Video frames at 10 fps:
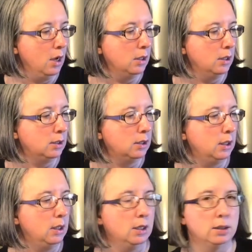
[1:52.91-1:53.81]
This
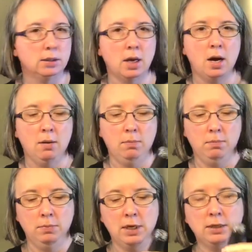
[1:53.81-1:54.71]
is
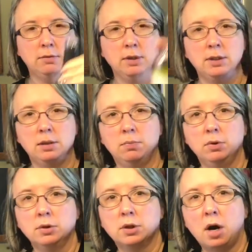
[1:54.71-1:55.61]
tastes really
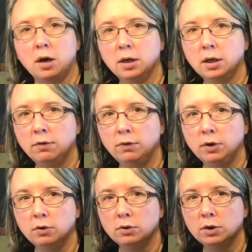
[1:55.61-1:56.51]
simple. It's garlic
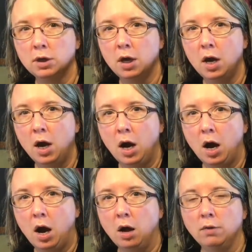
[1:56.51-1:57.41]
infused
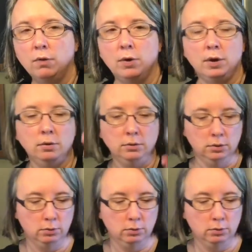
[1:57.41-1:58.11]
olive oil.